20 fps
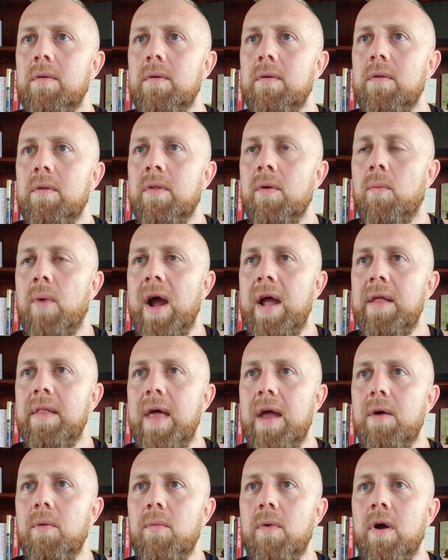the way
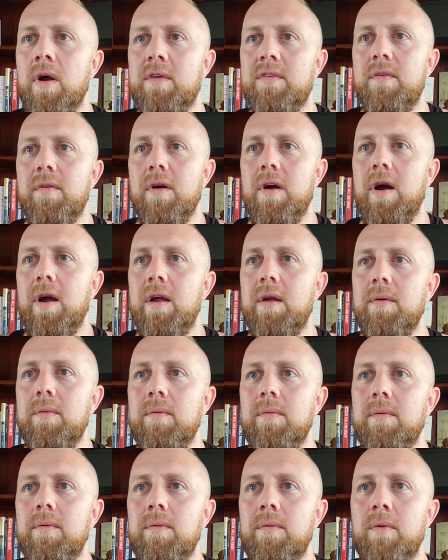that it works, right,
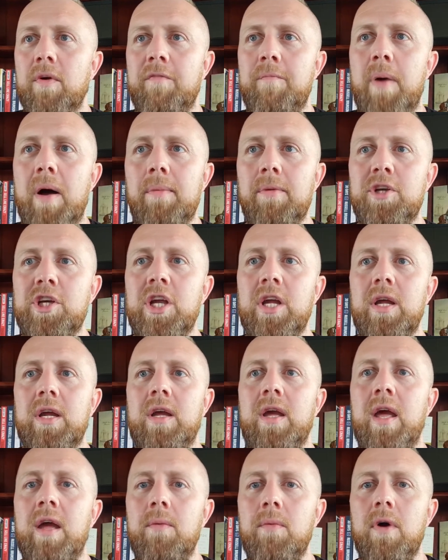with publishing,
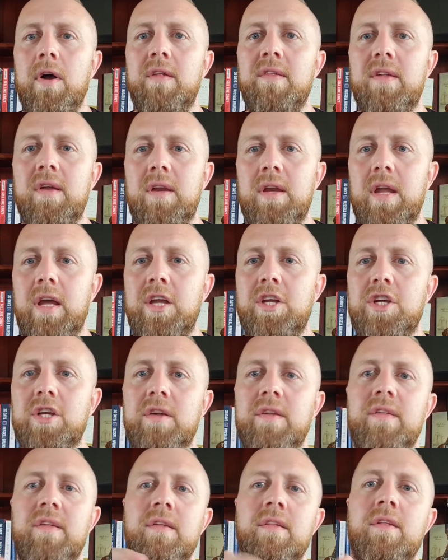keywords and
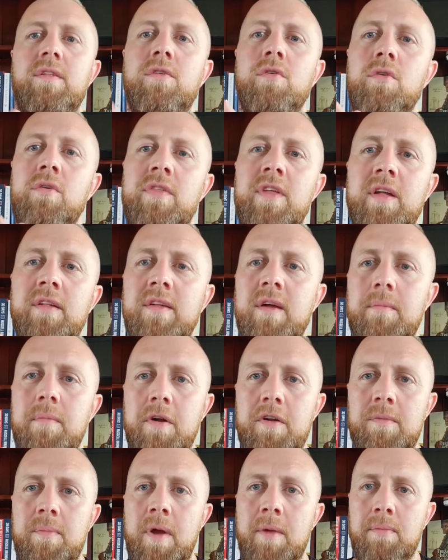niches are the two things that
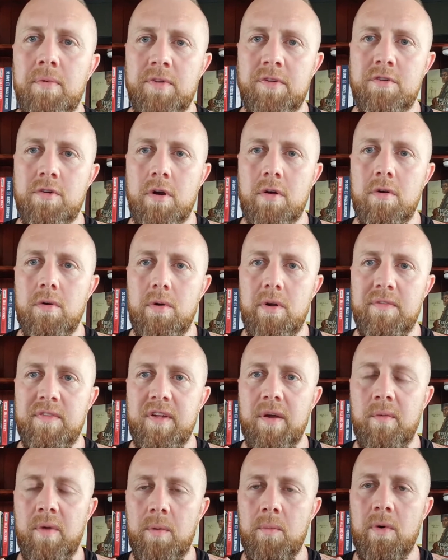most people struggle with.
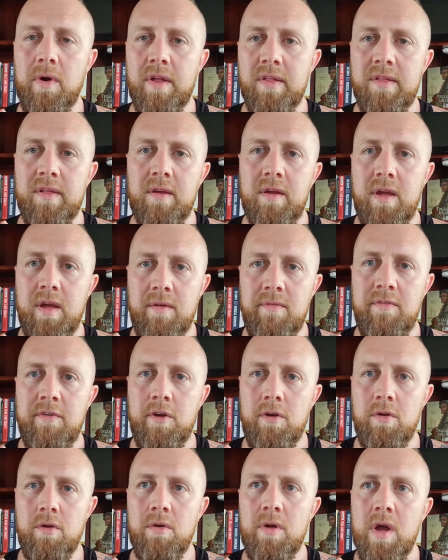So we wanted to give
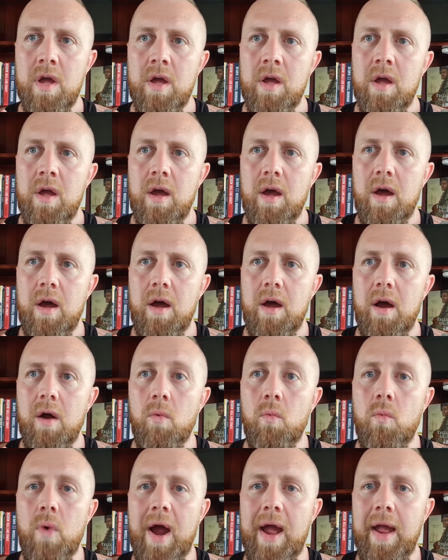you a
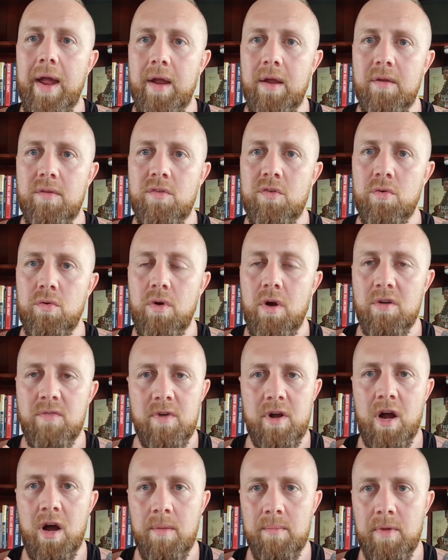way to
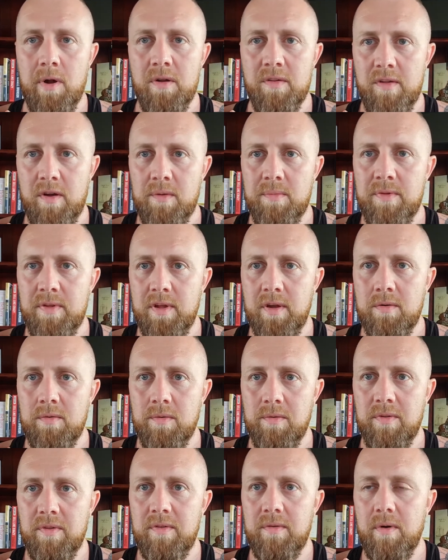overcome those
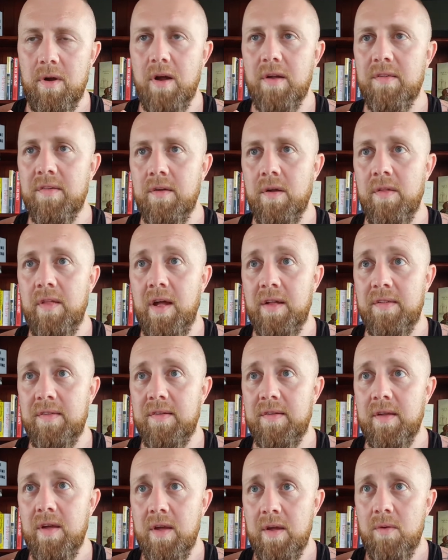obstacles, right? So
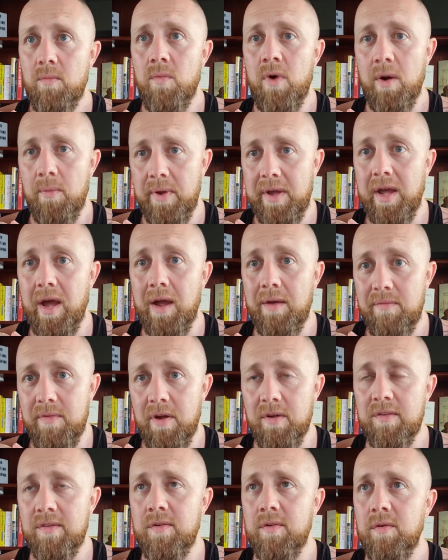that's why we gave
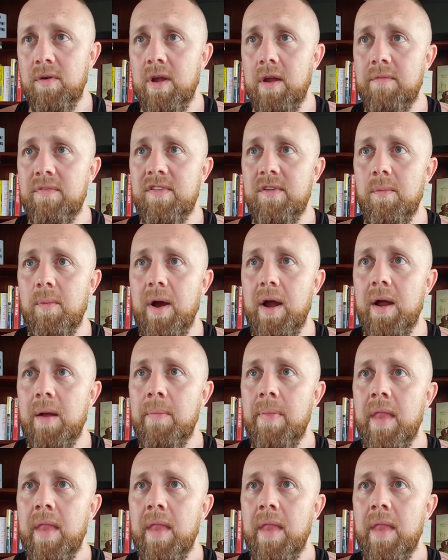those two gifts away.